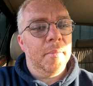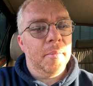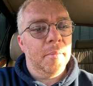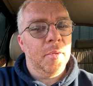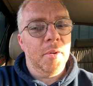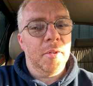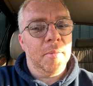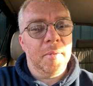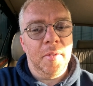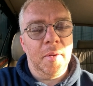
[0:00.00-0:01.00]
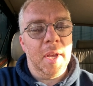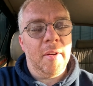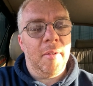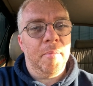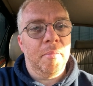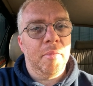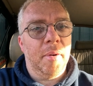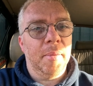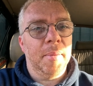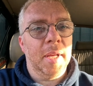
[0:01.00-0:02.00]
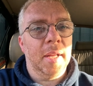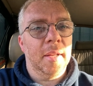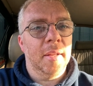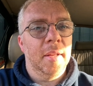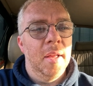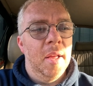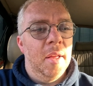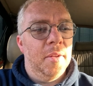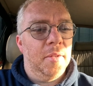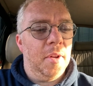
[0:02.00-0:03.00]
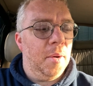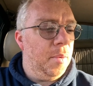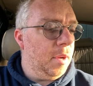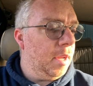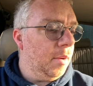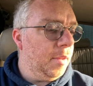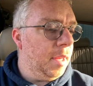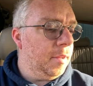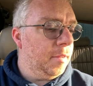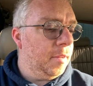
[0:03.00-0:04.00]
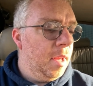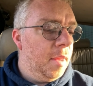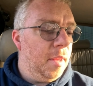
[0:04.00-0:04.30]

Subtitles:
between Christmas and New Year. I'm probably gonna start working on this.